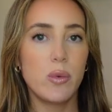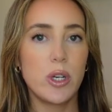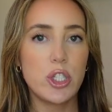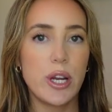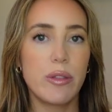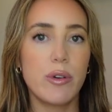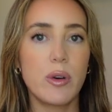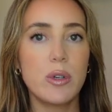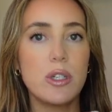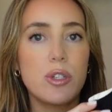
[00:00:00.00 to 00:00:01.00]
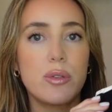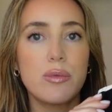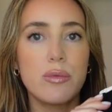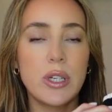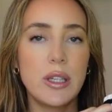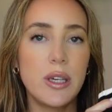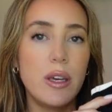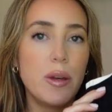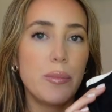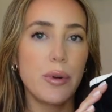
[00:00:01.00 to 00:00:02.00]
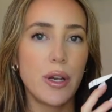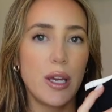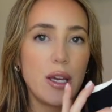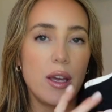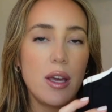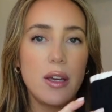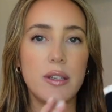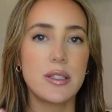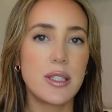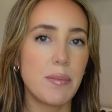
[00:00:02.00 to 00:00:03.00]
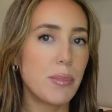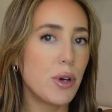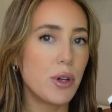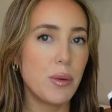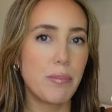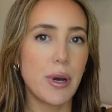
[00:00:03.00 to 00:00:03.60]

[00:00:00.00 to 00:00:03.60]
which I thought was really pretty. Simple,